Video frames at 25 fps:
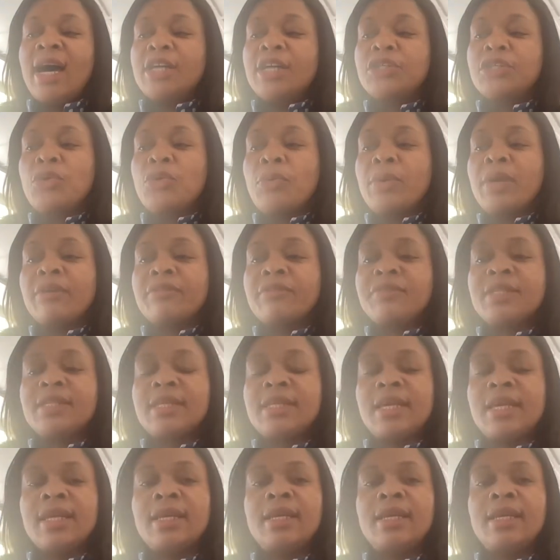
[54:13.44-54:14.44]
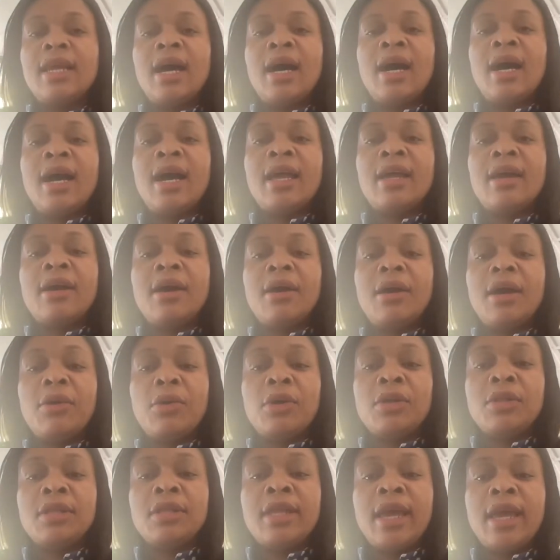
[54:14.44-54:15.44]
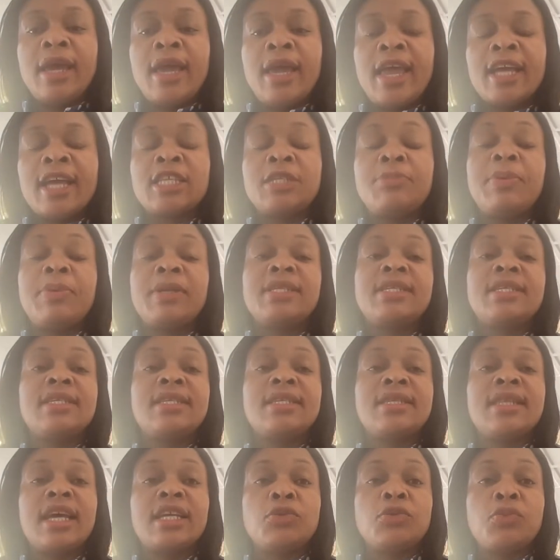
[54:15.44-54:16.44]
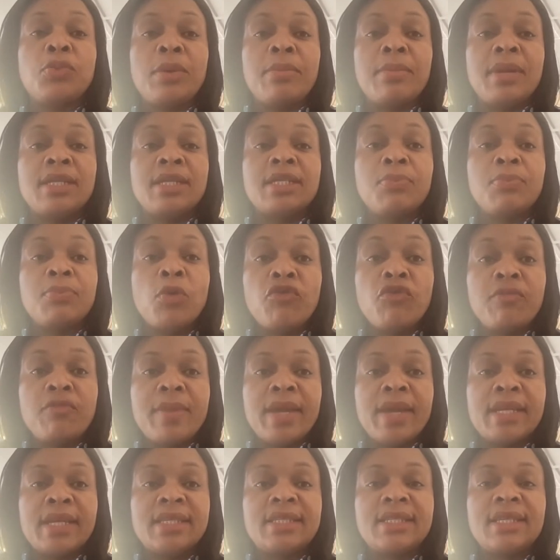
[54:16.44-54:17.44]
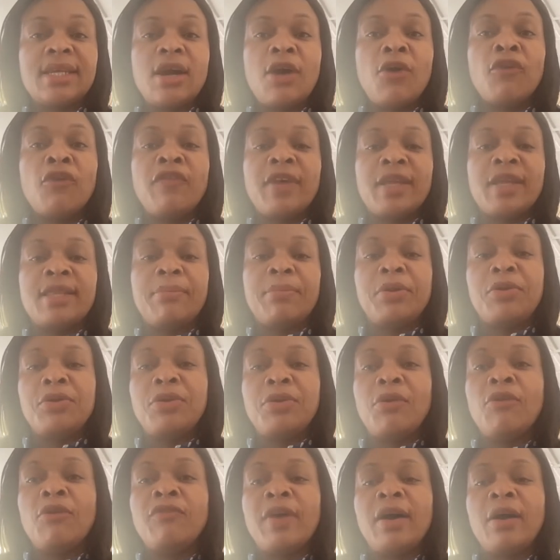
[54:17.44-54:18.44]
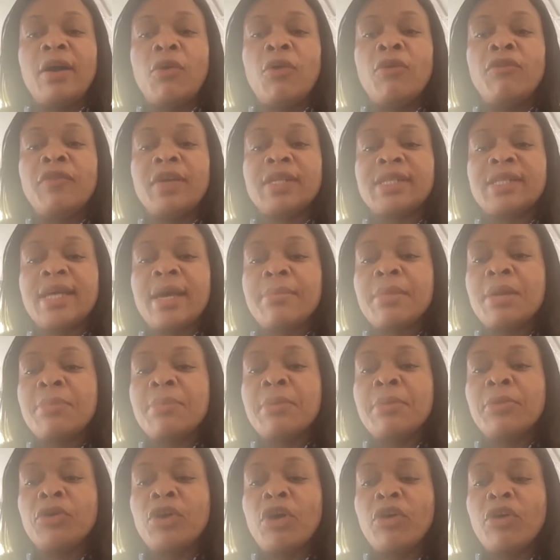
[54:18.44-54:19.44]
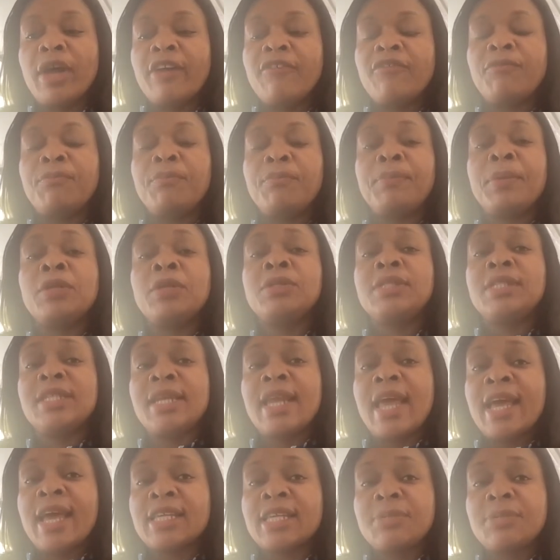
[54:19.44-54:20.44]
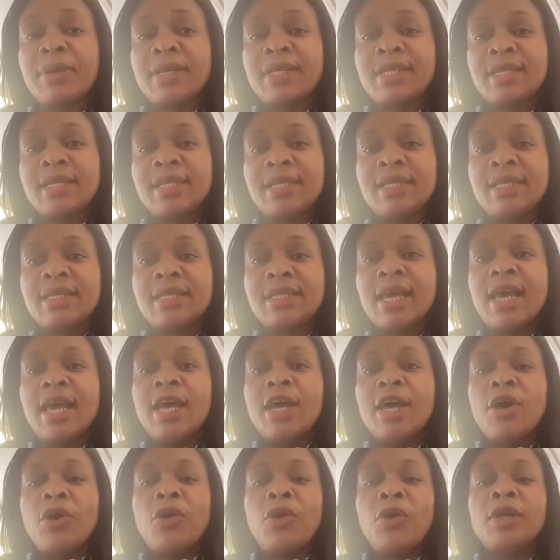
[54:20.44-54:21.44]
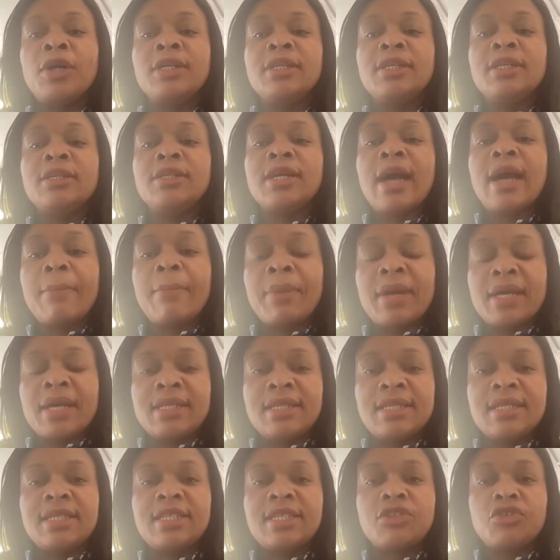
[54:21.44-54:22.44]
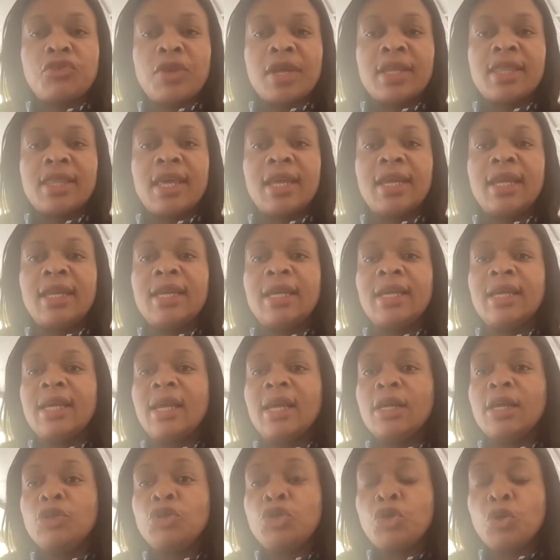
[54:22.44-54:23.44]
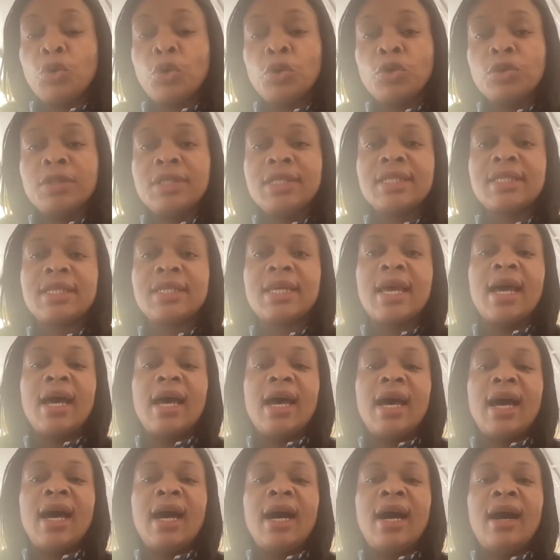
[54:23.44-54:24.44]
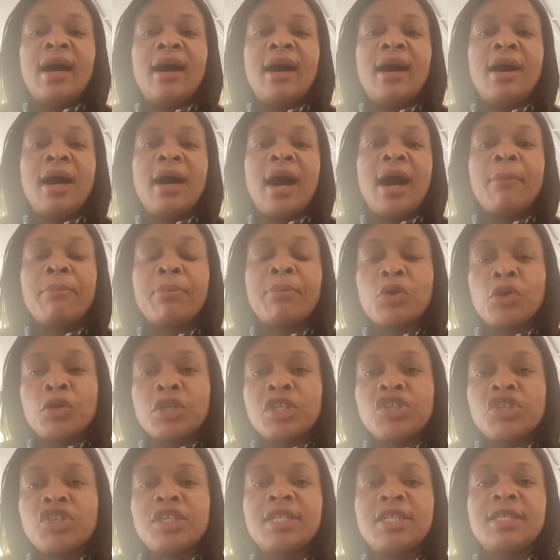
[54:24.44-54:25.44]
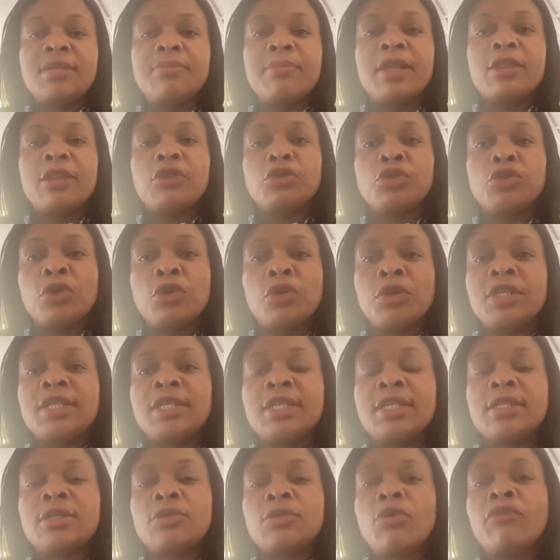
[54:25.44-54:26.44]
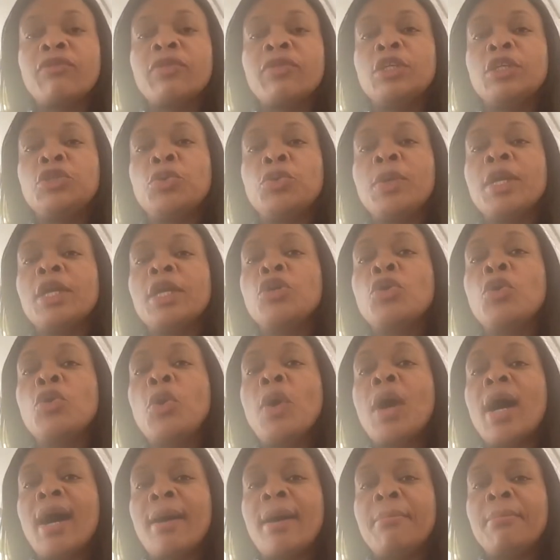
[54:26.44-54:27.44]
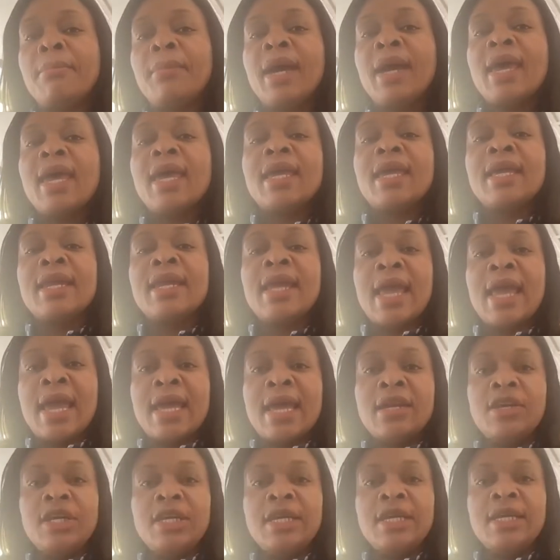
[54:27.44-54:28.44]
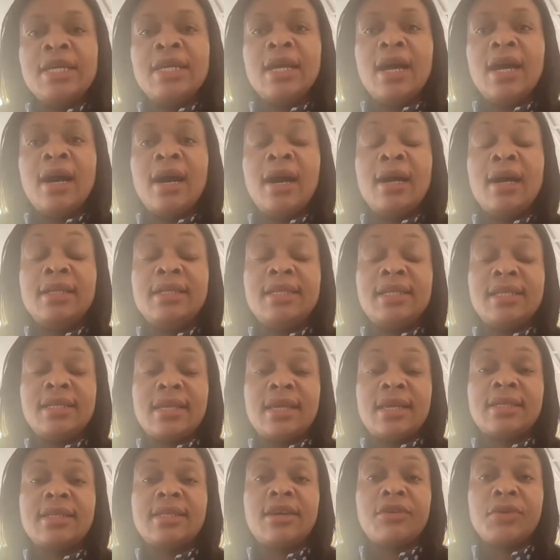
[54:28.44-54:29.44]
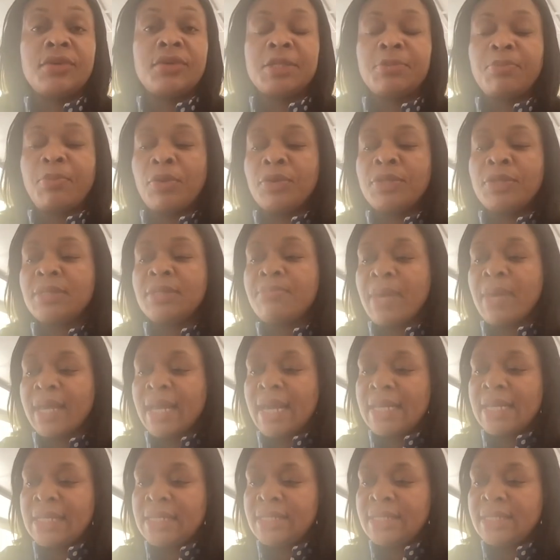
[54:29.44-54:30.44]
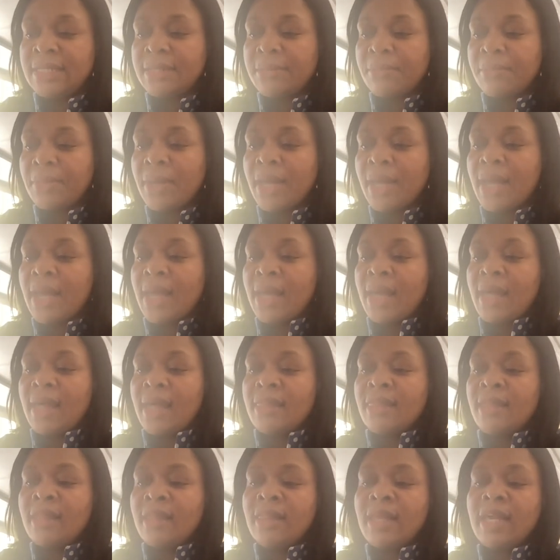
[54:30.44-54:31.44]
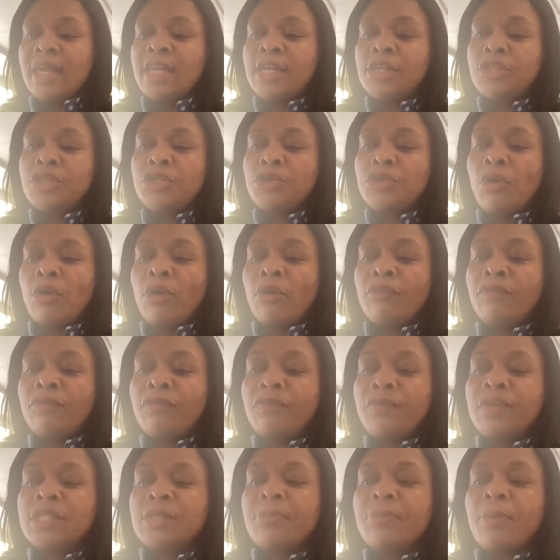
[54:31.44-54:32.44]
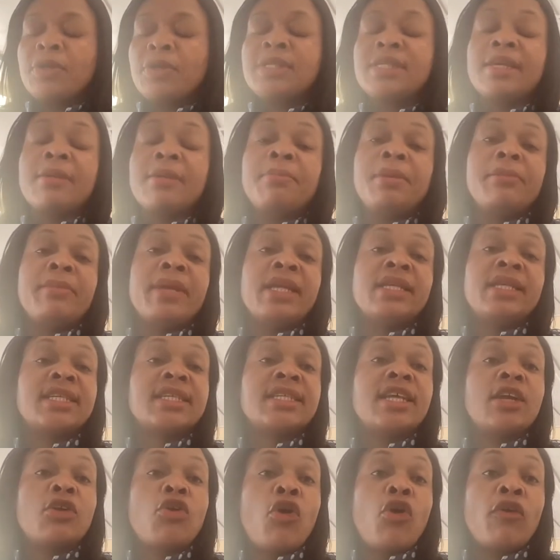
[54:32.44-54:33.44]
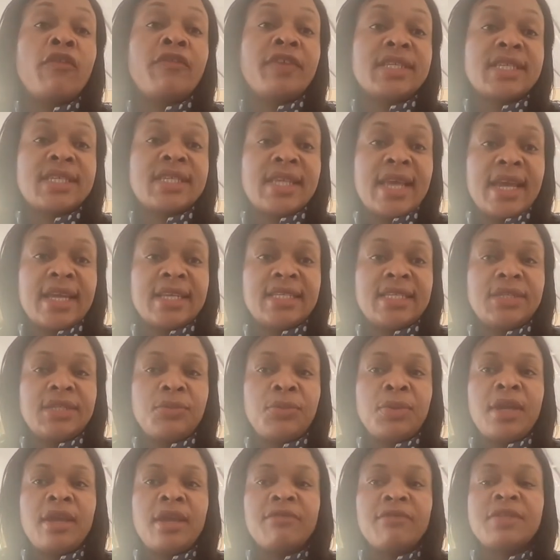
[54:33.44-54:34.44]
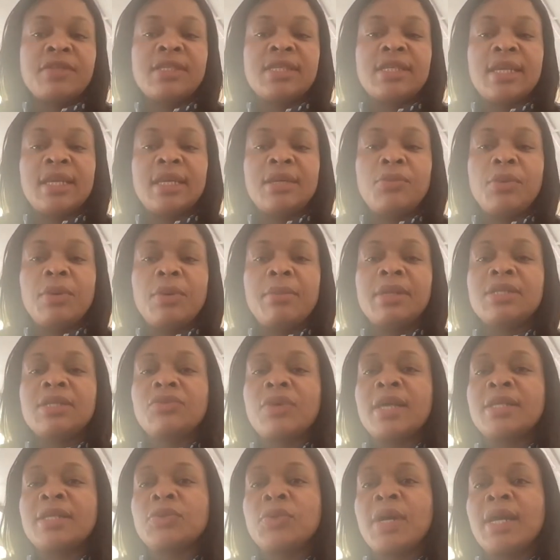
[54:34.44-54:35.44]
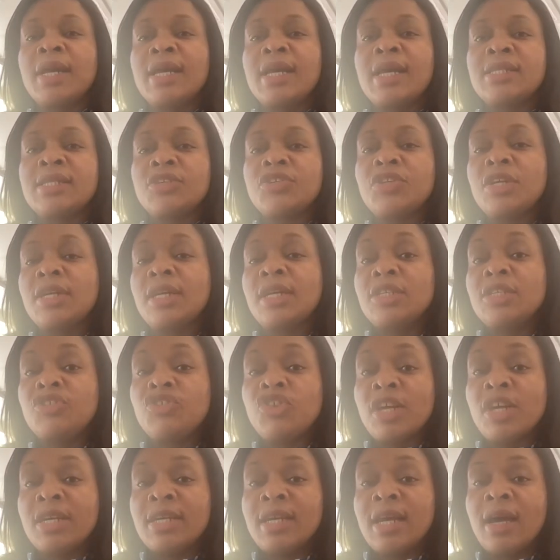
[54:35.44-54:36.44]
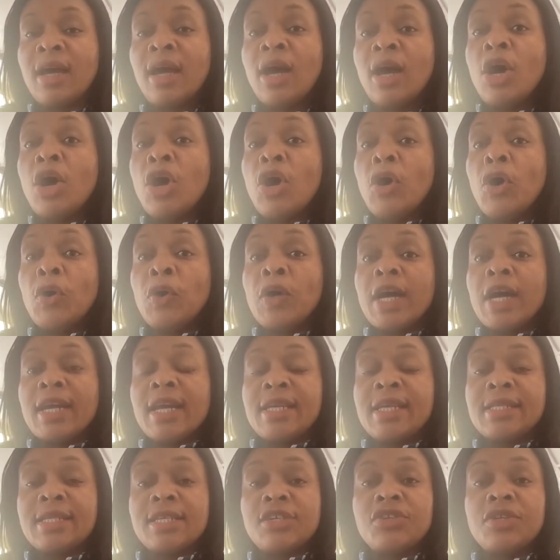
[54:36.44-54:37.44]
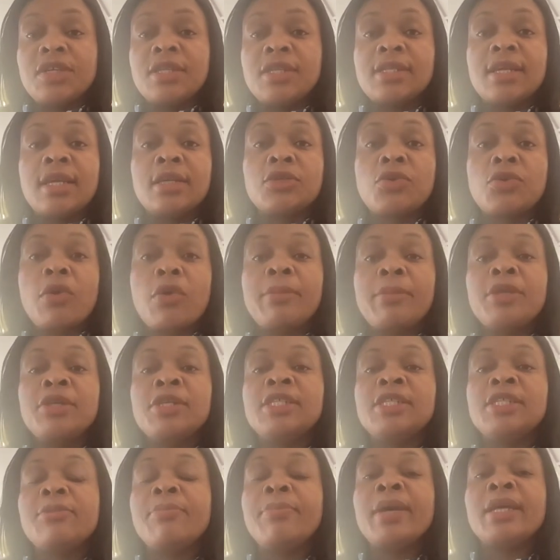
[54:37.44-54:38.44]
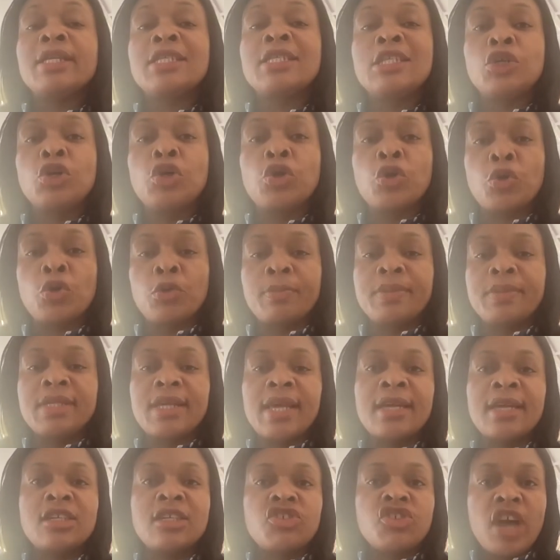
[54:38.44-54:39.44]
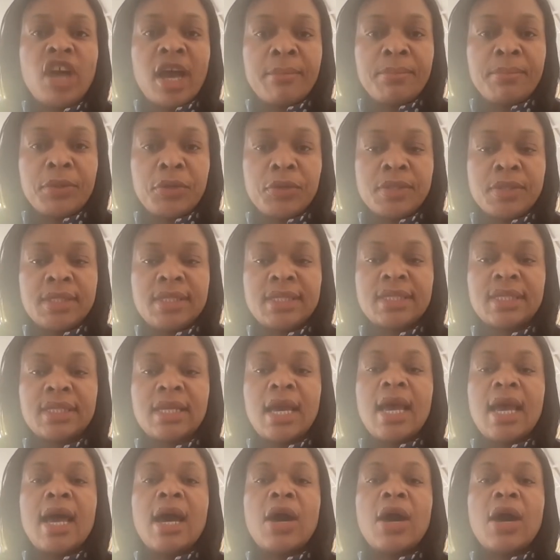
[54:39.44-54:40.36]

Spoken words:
So we have seen the expertise that women's movement over time immemorial have built in expertise on capacity strengthening tools, approaches, methodologies of the doing no harm in any disaster response mechanism. Then the issue of response implementation oversight, we have seen women's rights organizations and gender organizations and community-based groups and champions